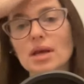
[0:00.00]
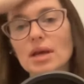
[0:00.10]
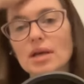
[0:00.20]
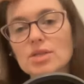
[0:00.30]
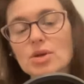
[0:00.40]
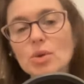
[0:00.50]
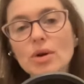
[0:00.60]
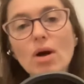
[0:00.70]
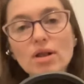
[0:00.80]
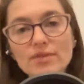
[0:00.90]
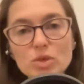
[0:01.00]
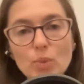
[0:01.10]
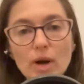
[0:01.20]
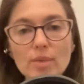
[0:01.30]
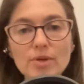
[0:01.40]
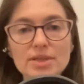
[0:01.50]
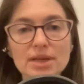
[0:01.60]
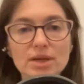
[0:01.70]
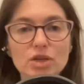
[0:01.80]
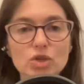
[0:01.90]
And so you had all of these wearables
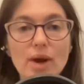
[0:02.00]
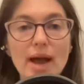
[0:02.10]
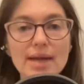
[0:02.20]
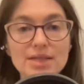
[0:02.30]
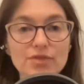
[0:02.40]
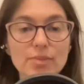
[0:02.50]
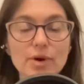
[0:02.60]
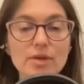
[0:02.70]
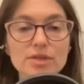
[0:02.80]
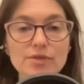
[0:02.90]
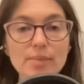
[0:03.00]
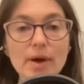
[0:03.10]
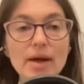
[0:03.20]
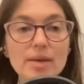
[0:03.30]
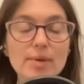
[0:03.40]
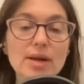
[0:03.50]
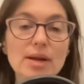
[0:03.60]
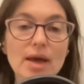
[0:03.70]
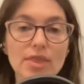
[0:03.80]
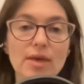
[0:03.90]
that could track different parts of your body, but
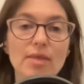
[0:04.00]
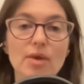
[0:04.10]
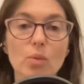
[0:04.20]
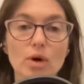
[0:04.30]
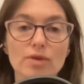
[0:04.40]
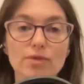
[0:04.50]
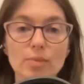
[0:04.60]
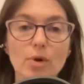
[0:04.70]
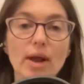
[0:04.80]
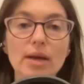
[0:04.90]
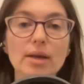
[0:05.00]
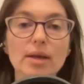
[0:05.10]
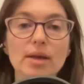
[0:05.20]
nothing that worked for the brain.